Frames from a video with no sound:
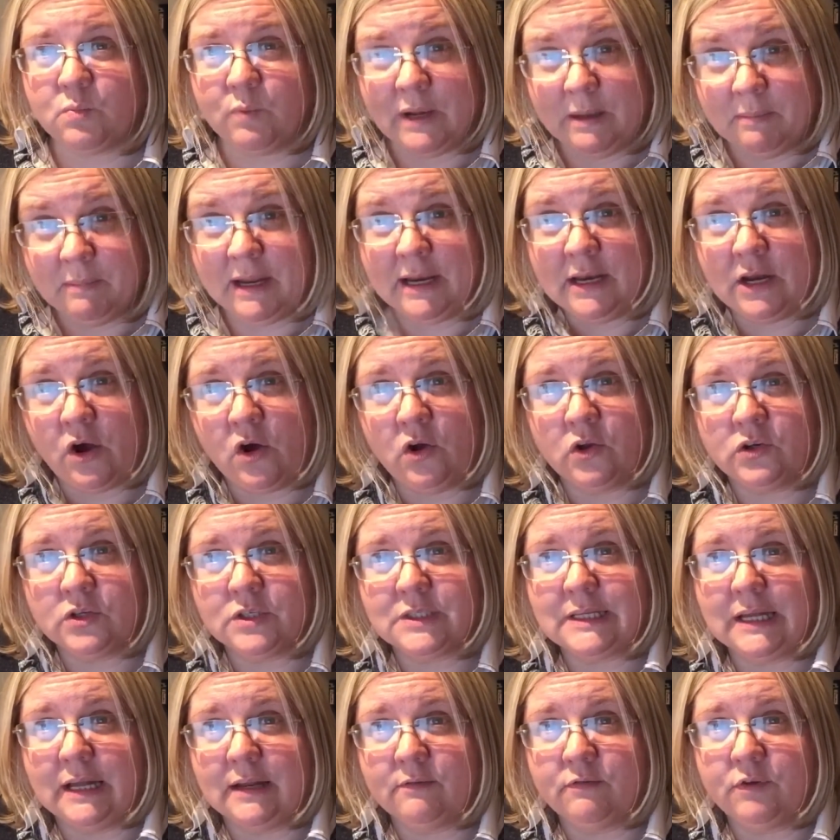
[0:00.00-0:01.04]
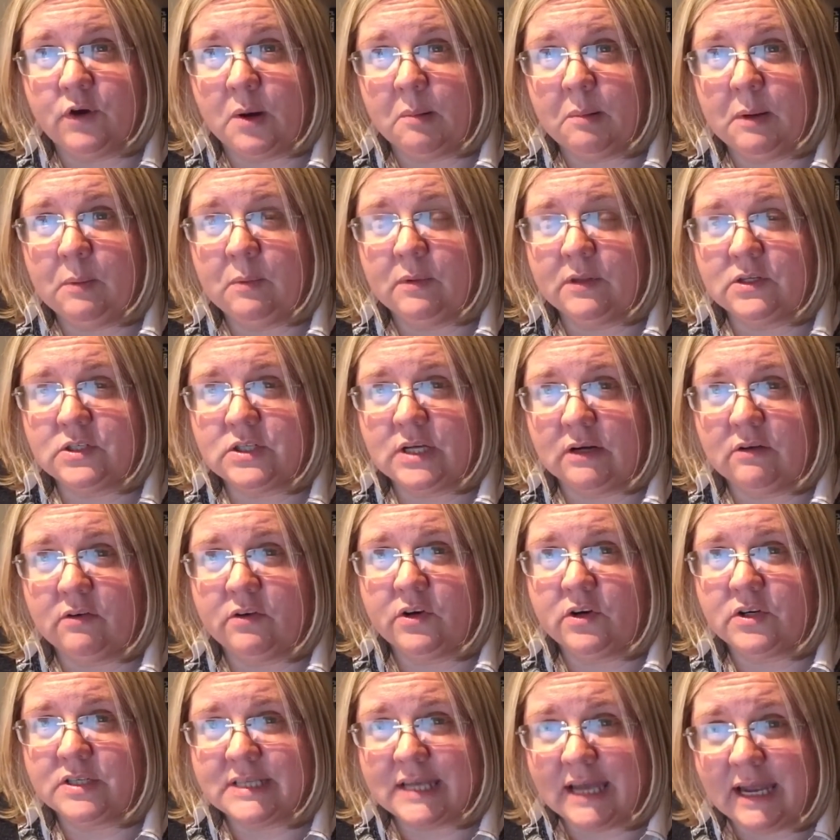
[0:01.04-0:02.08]
We may not understand verbally what the children
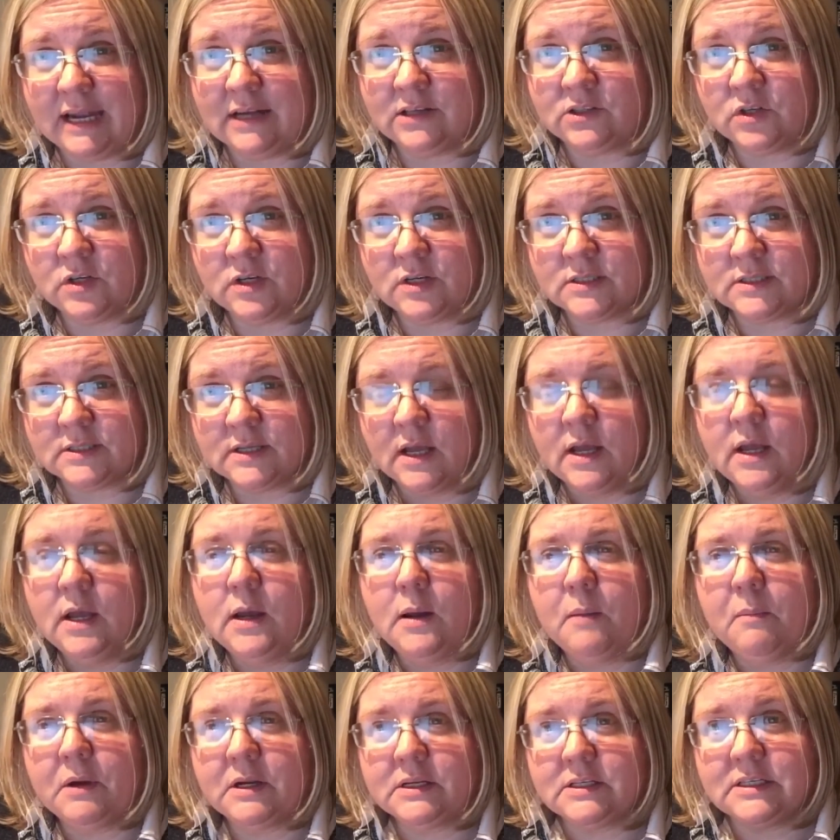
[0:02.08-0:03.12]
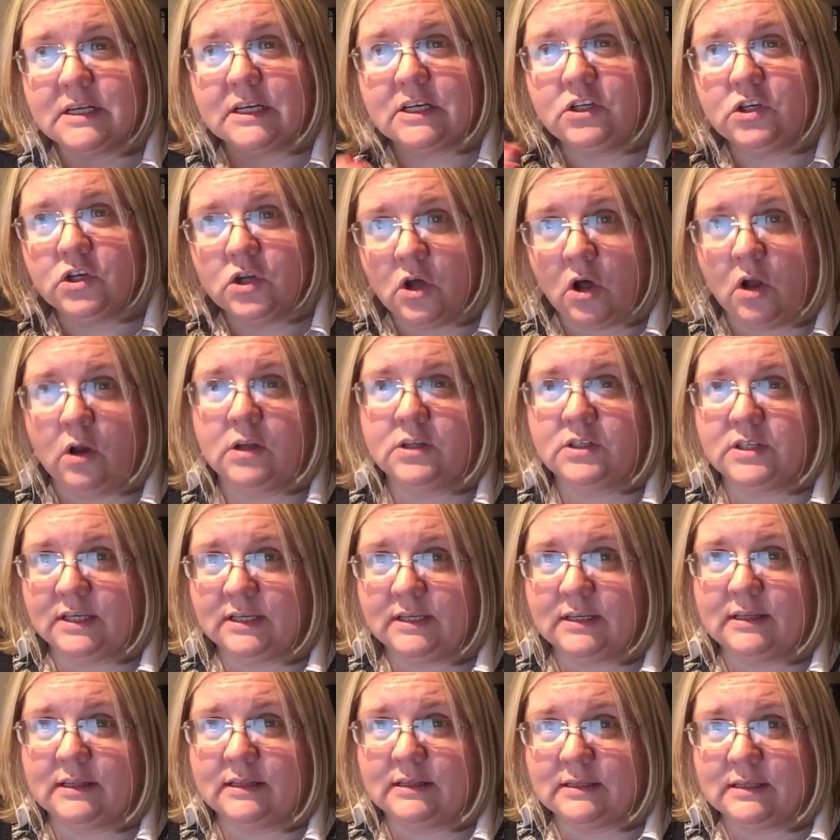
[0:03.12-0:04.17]
are saying to us, but it's
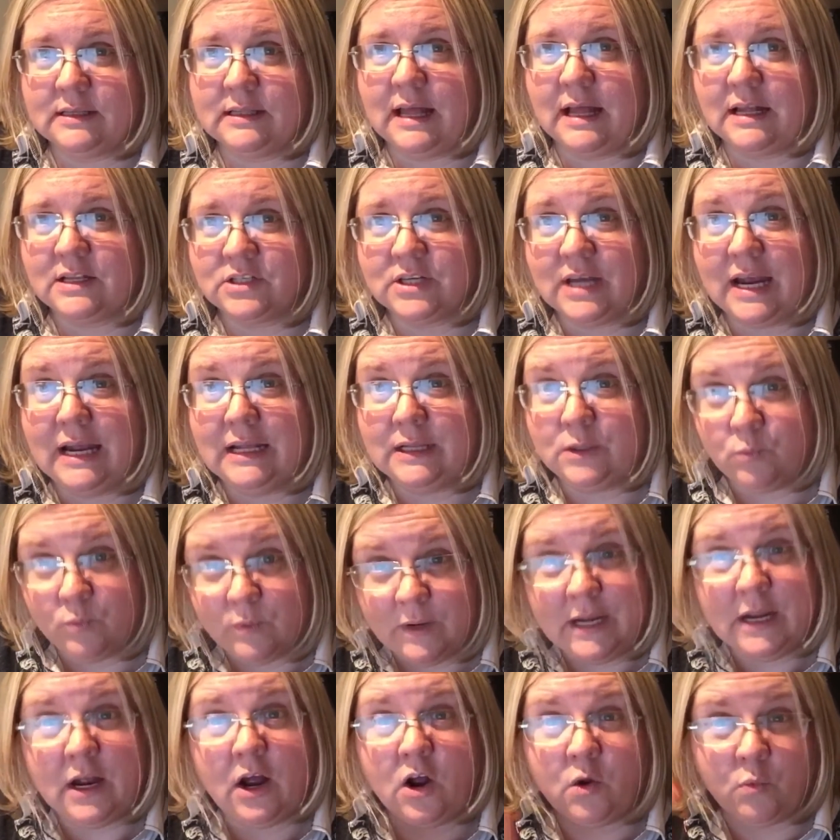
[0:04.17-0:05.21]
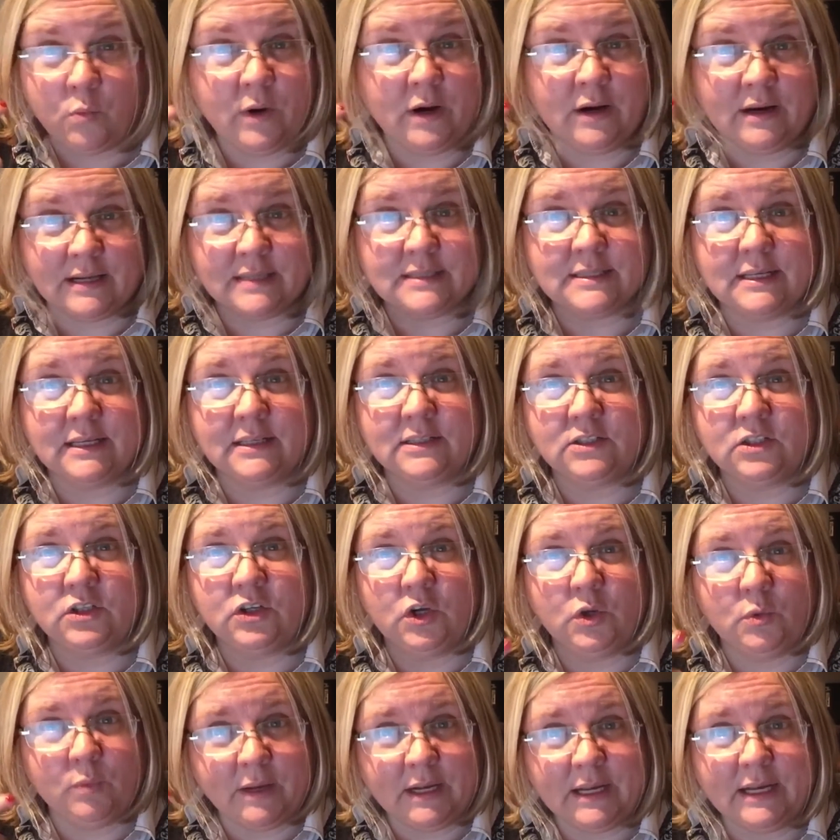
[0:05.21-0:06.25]
acknowledging to that child that we're listening to
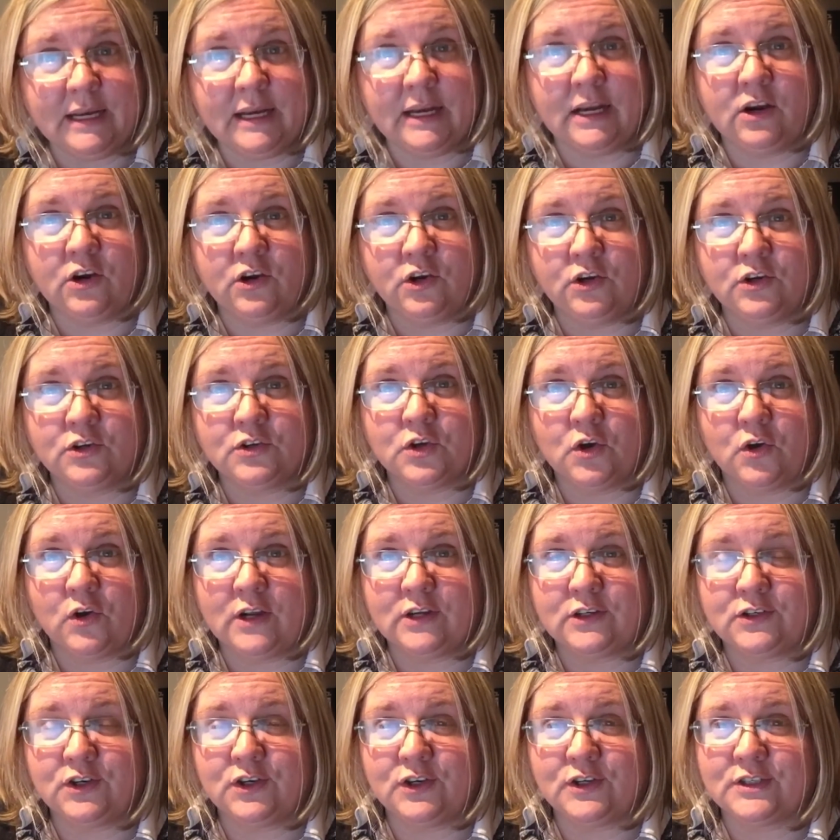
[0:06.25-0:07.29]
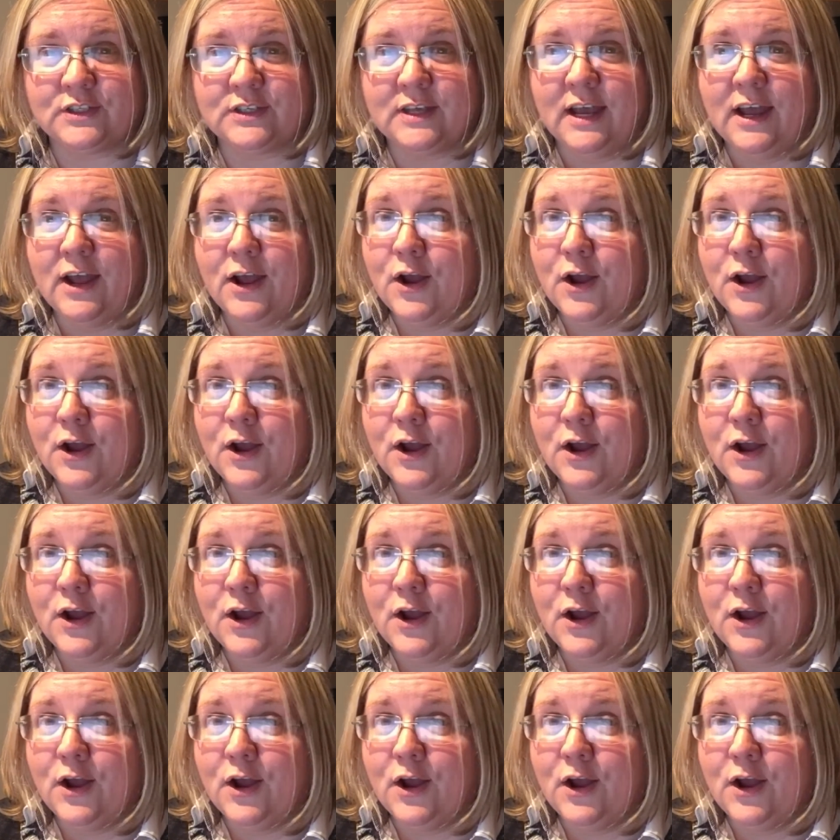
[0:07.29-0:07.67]
you, we can hear you talking to us.